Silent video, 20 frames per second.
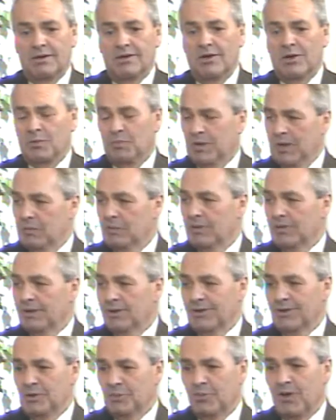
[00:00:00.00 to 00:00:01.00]
young people
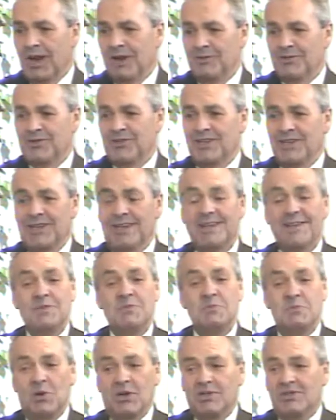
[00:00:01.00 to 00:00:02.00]
and their privacy.
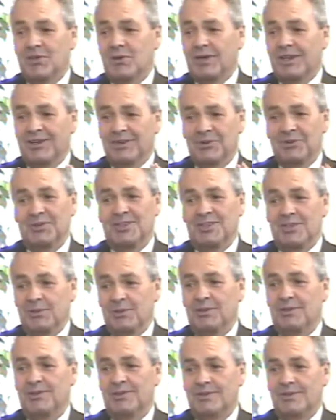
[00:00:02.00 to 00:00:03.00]
But you can only
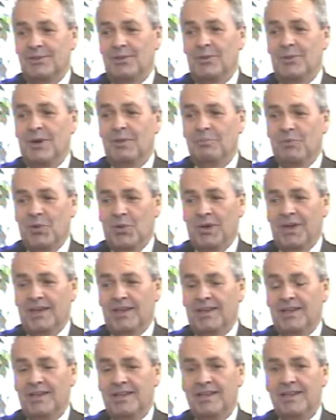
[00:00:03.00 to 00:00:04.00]
do it to a
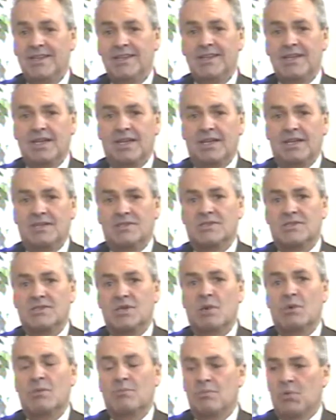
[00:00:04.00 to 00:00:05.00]
point. It is
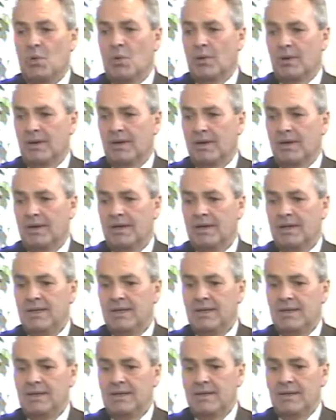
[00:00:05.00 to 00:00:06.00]
so important
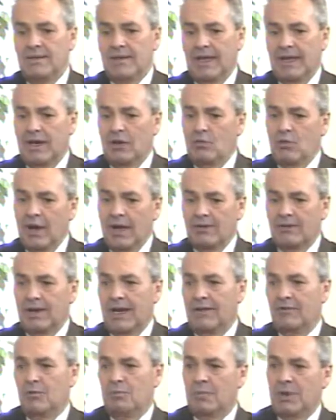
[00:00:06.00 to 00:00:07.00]
that I'd rather
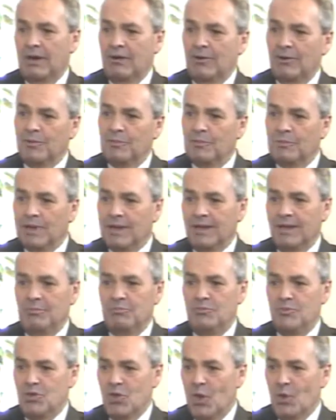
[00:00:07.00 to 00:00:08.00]
have a parent be
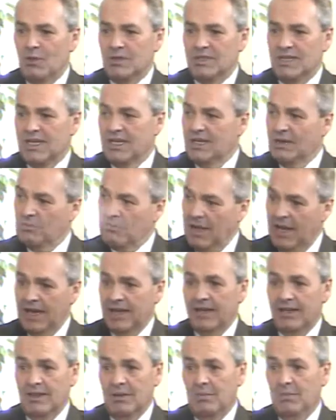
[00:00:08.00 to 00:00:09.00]
nosy and a
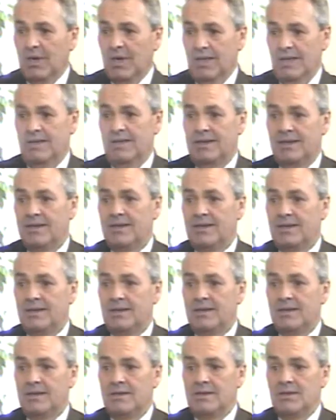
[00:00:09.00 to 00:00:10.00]
pain in the butt
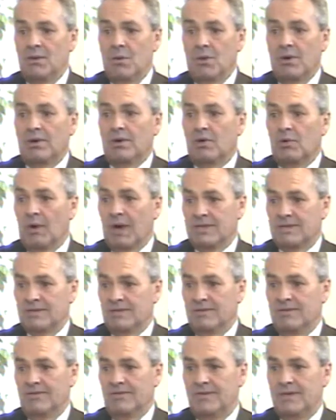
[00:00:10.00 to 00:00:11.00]
or
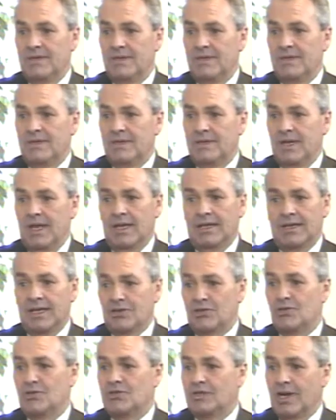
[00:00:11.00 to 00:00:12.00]
aggressive and
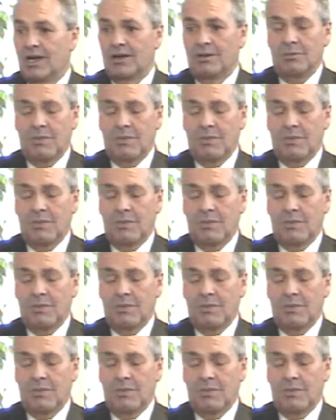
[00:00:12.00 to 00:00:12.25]
get your child